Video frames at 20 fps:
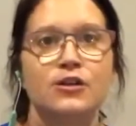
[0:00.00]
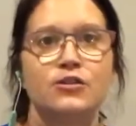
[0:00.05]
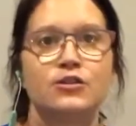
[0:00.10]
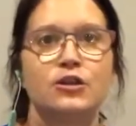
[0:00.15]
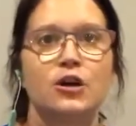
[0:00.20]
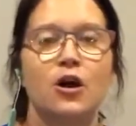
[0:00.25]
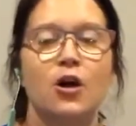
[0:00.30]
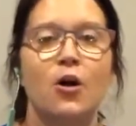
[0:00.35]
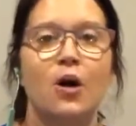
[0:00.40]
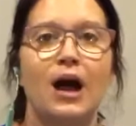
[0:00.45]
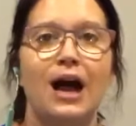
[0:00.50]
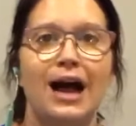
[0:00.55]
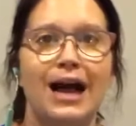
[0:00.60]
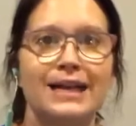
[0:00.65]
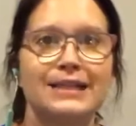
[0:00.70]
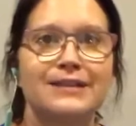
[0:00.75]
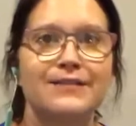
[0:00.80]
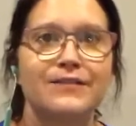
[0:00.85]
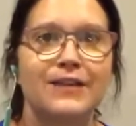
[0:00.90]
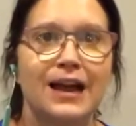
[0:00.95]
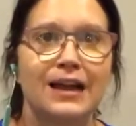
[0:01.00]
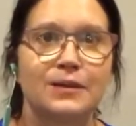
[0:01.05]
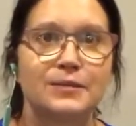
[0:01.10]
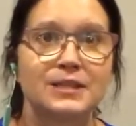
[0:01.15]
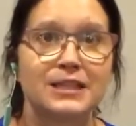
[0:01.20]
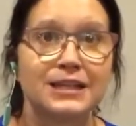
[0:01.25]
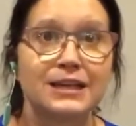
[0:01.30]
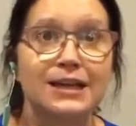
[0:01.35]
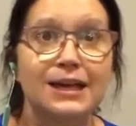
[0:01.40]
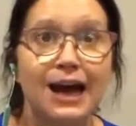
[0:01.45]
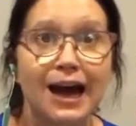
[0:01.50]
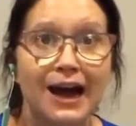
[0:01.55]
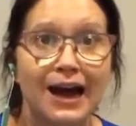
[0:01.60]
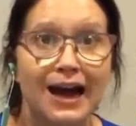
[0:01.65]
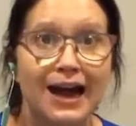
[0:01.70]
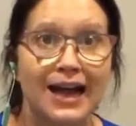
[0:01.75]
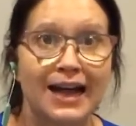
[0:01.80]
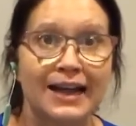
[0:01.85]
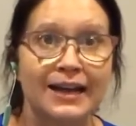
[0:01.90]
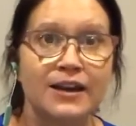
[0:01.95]
So I developed a
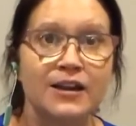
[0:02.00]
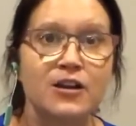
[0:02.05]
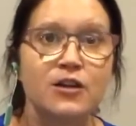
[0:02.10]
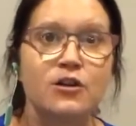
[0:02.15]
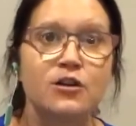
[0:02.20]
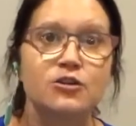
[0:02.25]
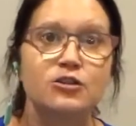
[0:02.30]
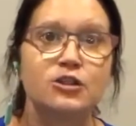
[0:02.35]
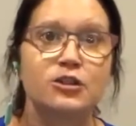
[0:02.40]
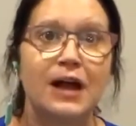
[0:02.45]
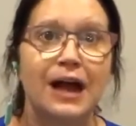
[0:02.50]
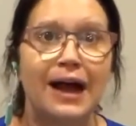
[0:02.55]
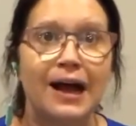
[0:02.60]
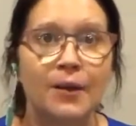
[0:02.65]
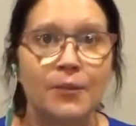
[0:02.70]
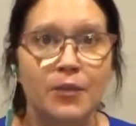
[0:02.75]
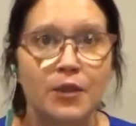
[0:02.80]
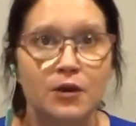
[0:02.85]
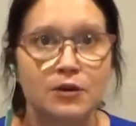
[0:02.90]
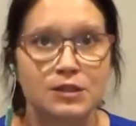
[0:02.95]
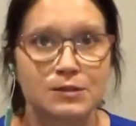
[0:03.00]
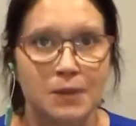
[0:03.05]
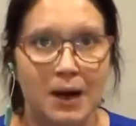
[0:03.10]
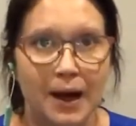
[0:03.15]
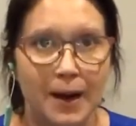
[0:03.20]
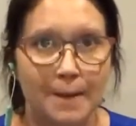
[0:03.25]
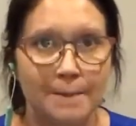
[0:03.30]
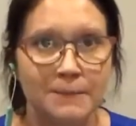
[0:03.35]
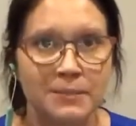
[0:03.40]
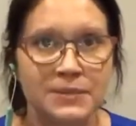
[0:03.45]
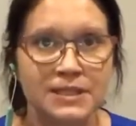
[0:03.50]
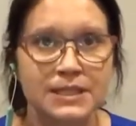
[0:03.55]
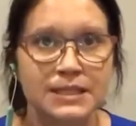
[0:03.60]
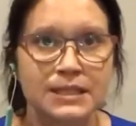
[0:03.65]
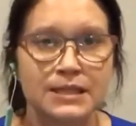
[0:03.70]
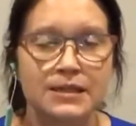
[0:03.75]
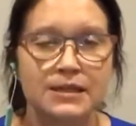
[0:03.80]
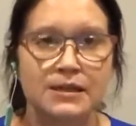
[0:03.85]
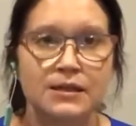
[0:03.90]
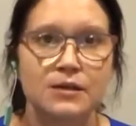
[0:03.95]
guide to help those moms
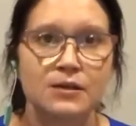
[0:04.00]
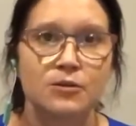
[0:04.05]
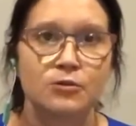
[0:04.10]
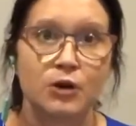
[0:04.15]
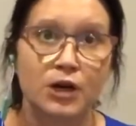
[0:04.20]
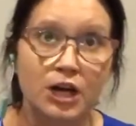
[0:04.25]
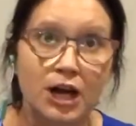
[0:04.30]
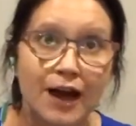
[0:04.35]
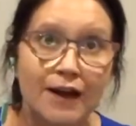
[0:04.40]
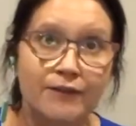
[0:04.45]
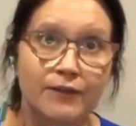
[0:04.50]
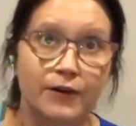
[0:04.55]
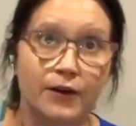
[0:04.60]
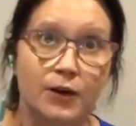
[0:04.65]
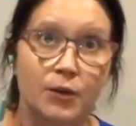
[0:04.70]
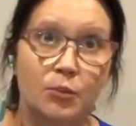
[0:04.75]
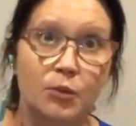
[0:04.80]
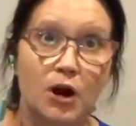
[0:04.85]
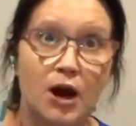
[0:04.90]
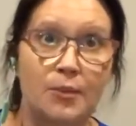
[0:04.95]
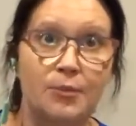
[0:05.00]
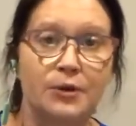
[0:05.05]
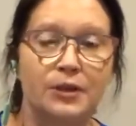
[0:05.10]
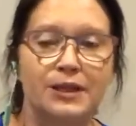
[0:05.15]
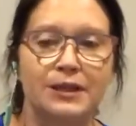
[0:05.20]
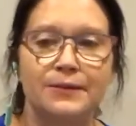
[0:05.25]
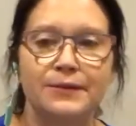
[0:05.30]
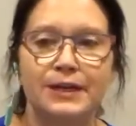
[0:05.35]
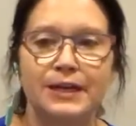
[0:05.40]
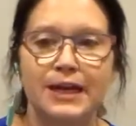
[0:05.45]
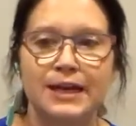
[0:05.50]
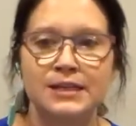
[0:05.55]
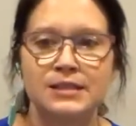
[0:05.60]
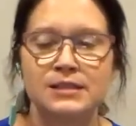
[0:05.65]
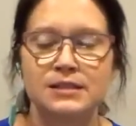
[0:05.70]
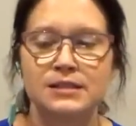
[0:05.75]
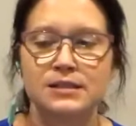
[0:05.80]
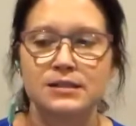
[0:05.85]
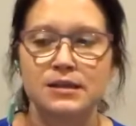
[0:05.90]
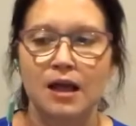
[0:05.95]
recover properly,
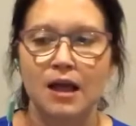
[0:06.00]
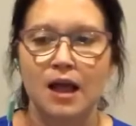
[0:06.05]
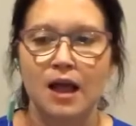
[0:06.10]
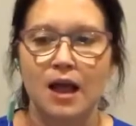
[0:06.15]
because